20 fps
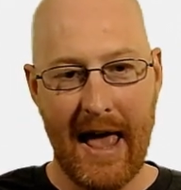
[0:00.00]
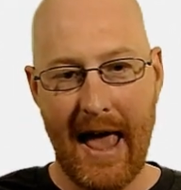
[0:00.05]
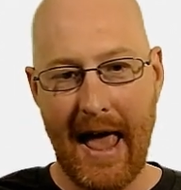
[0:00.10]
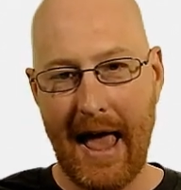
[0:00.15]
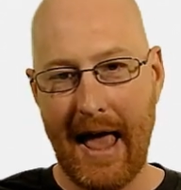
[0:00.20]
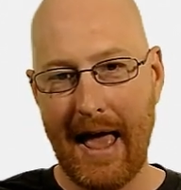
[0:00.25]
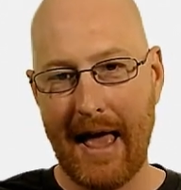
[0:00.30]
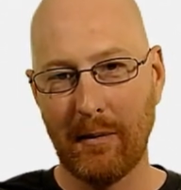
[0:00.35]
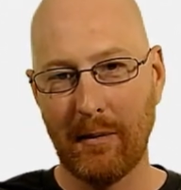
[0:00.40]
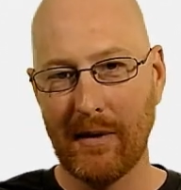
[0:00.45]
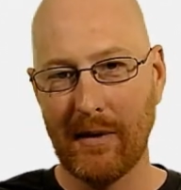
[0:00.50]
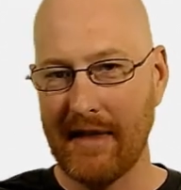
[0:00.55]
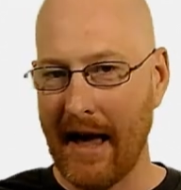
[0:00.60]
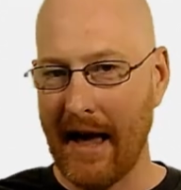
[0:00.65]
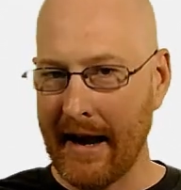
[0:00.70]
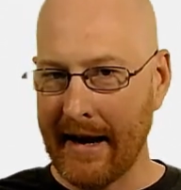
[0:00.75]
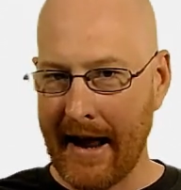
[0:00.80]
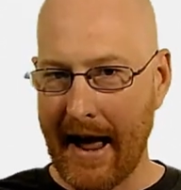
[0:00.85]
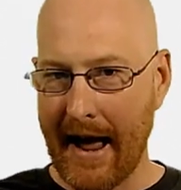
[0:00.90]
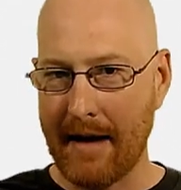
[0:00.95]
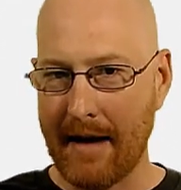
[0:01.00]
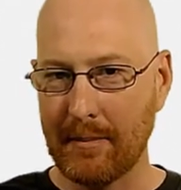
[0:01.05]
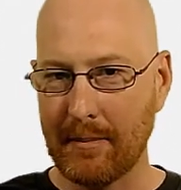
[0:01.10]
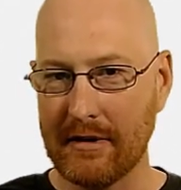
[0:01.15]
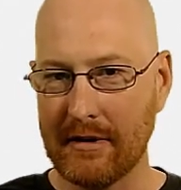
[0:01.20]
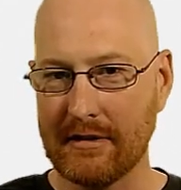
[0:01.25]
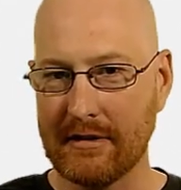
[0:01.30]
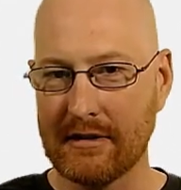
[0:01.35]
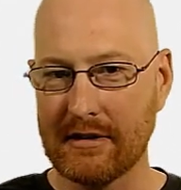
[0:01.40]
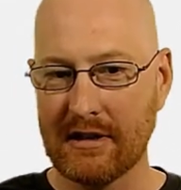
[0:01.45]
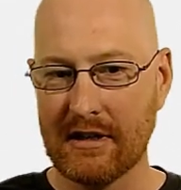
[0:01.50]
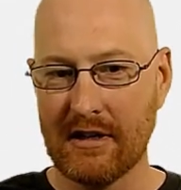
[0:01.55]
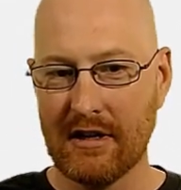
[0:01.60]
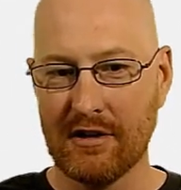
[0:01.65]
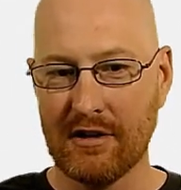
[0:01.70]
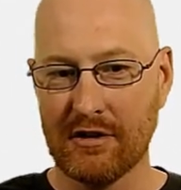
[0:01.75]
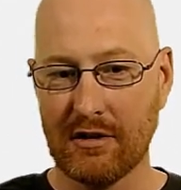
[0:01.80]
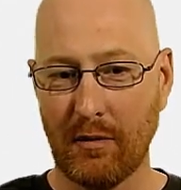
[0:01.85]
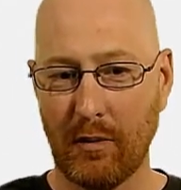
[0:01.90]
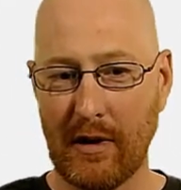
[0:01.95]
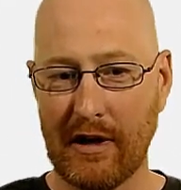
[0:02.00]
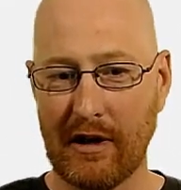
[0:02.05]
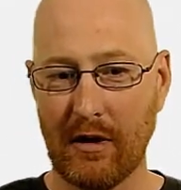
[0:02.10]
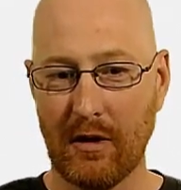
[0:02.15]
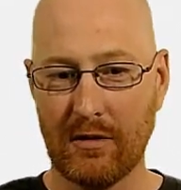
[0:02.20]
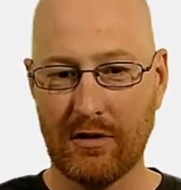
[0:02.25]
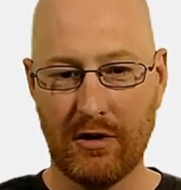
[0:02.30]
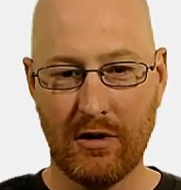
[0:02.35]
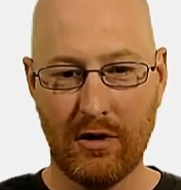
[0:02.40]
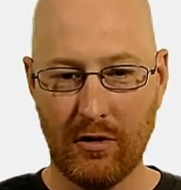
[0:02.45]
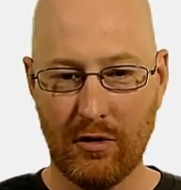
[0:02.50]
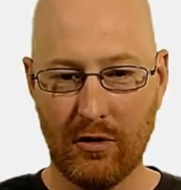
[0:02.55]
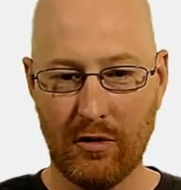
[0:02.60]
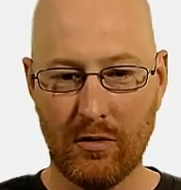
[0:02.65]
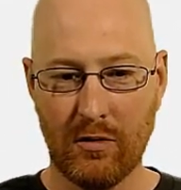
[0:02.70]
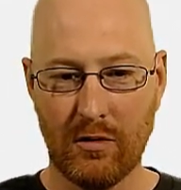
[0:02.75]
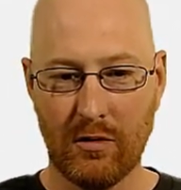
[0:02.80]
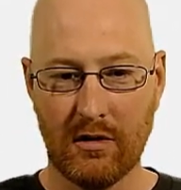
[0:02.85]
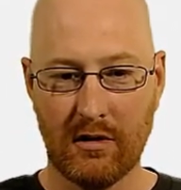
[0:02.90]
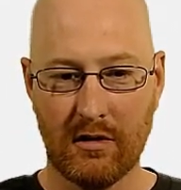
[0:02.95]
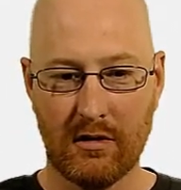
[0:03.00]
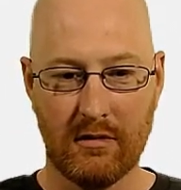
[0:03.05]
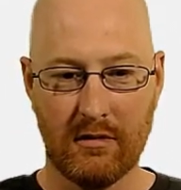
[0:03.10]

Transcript: And when that happens, so if we go 2